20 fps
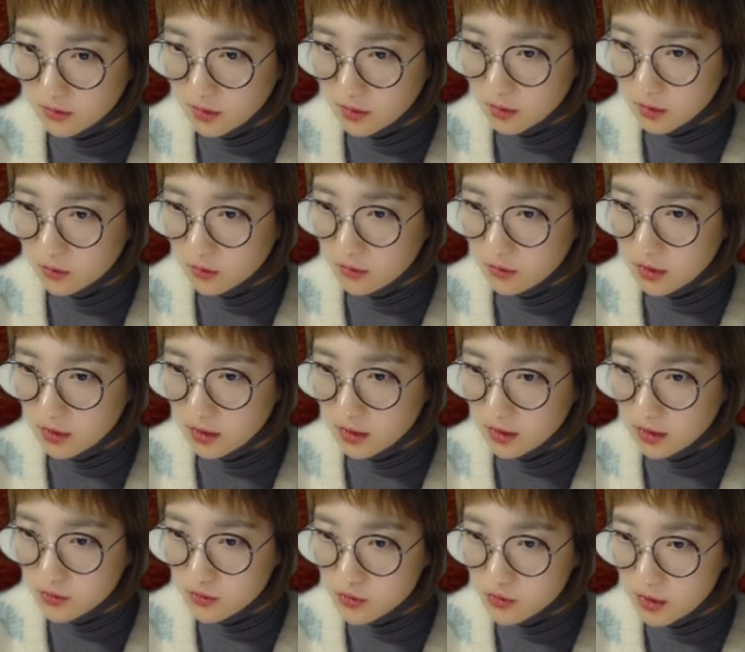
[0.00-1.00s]
only
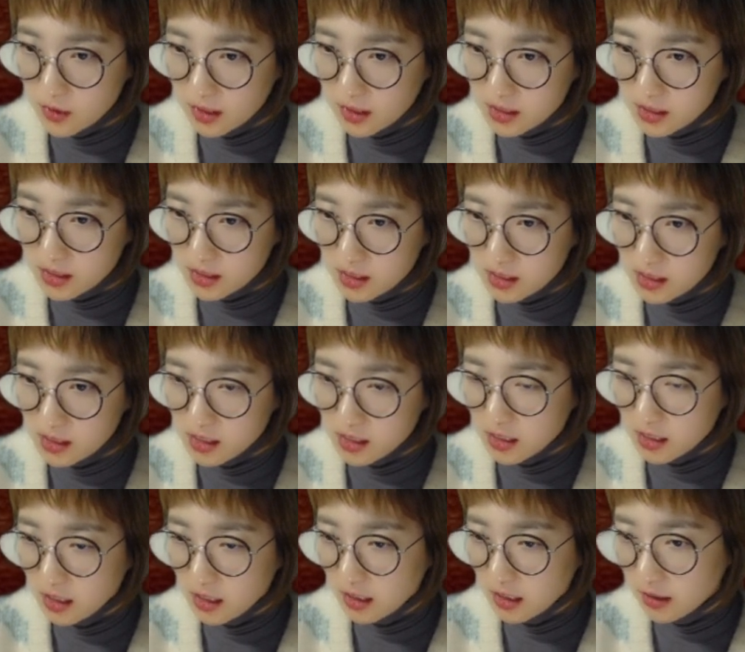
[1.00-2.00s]
20,
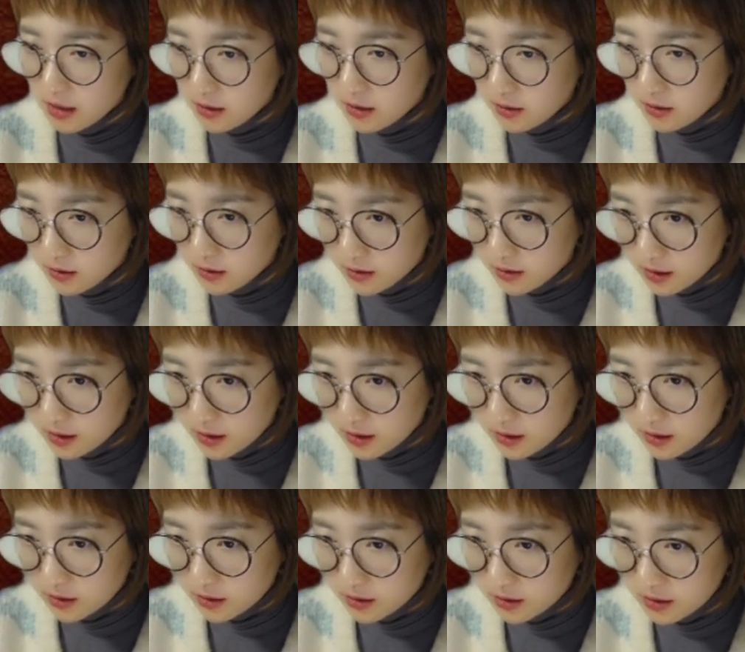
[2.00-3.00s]
and
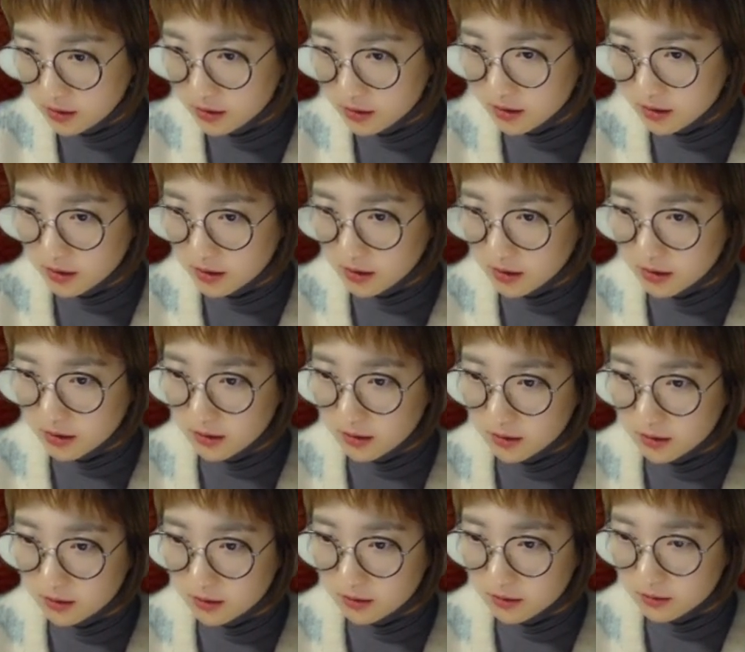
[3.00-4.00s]
this is,
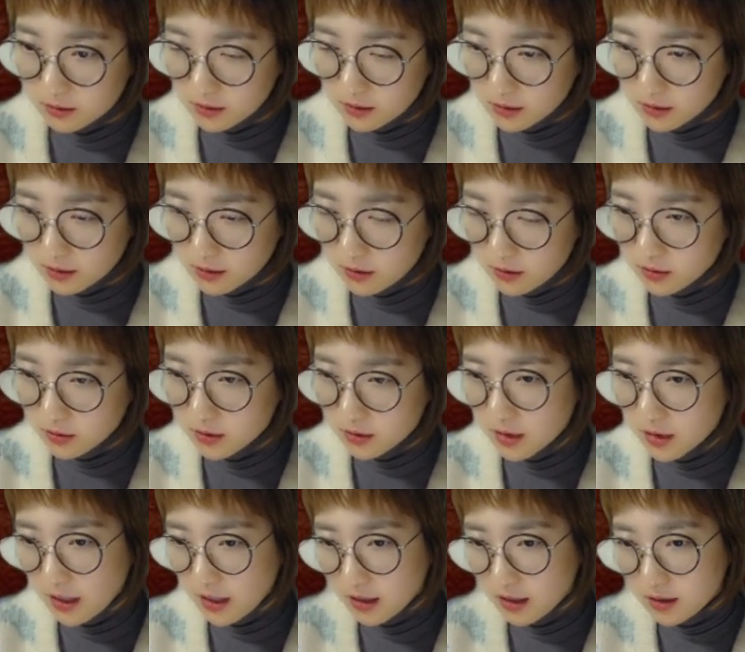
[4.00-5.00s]
looks
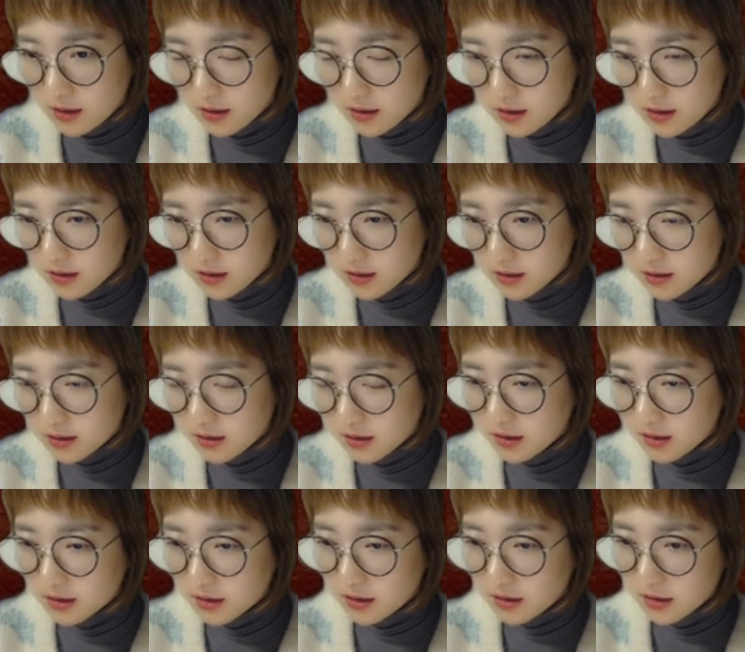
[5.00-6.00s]
like this
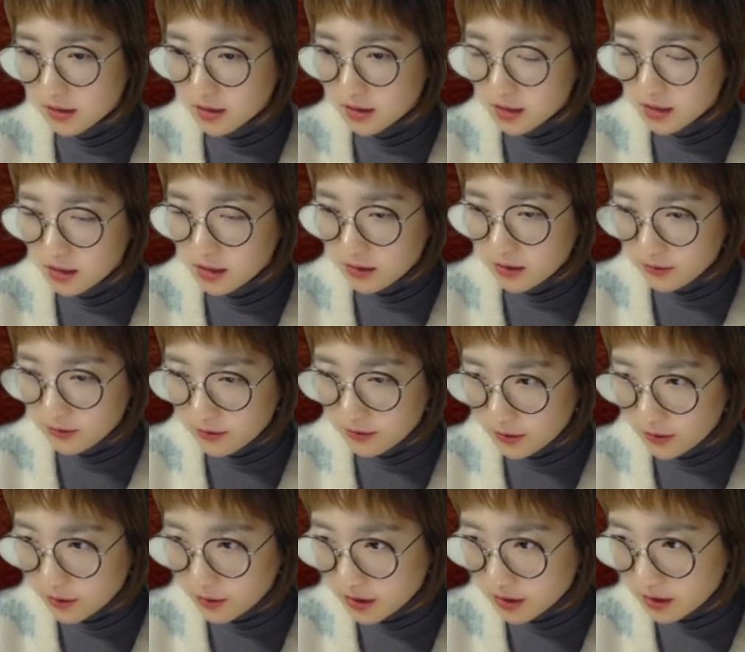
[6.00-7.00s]
is an
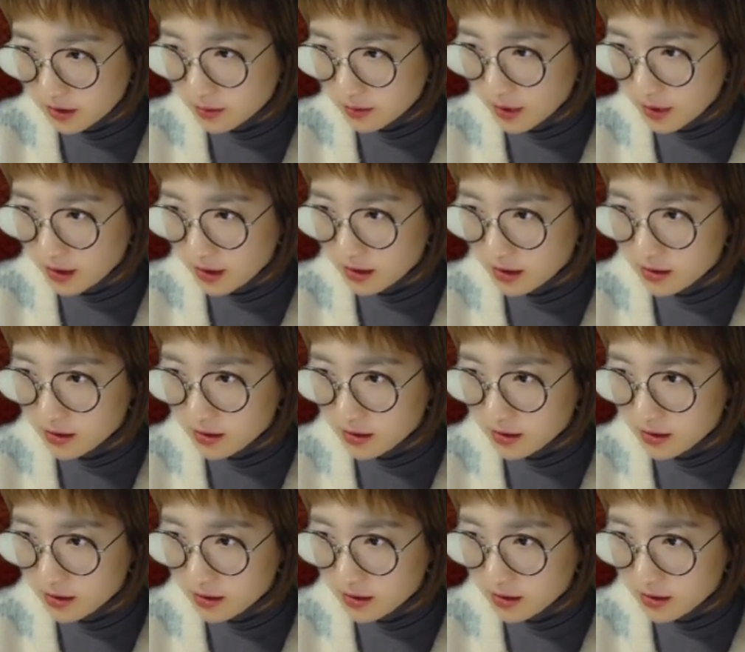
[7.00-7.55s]
influence, but